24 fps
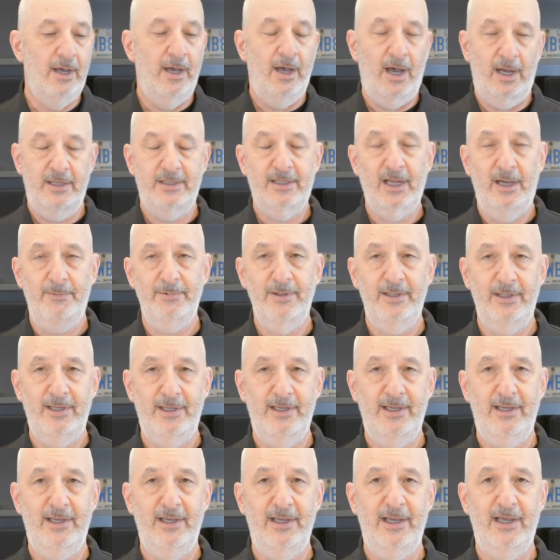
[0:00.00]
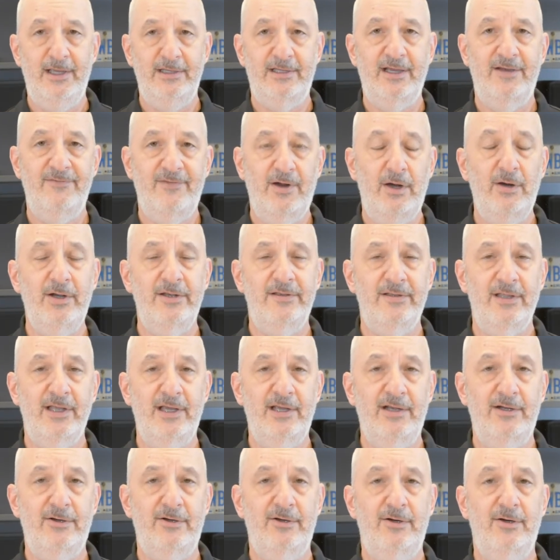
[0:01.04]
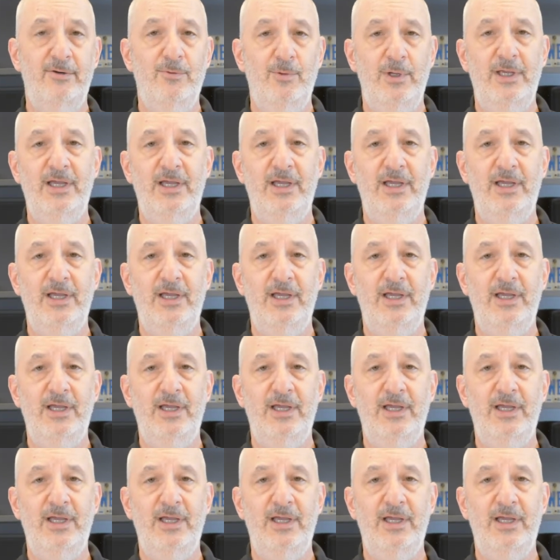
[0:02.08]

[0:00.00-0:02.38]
On top of the antivirus layer, we